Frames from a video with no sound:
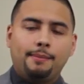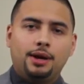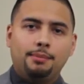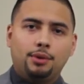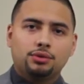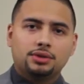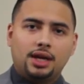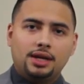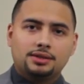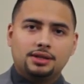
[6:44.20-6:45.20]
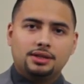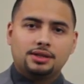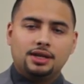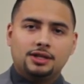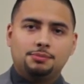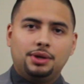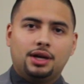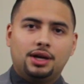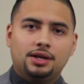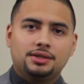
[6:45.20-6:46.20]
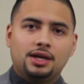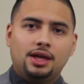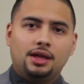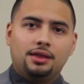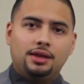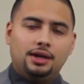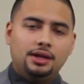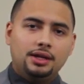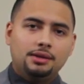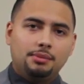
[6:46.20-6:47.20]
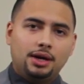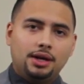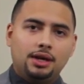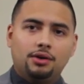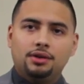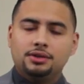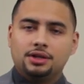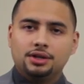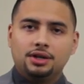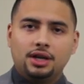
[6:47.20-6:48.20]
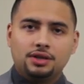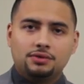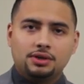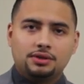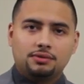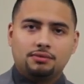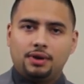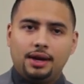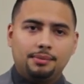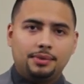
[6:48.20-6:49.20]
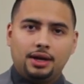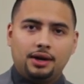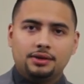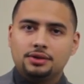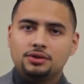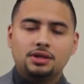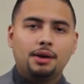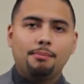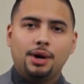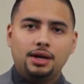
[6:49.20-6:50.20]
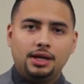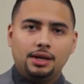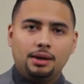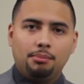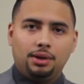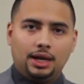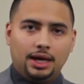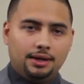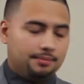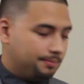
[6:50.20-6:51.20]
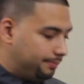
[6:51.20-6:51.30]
but in most cases it's because they need the money or there's a good interest rate there. It's usually a money play.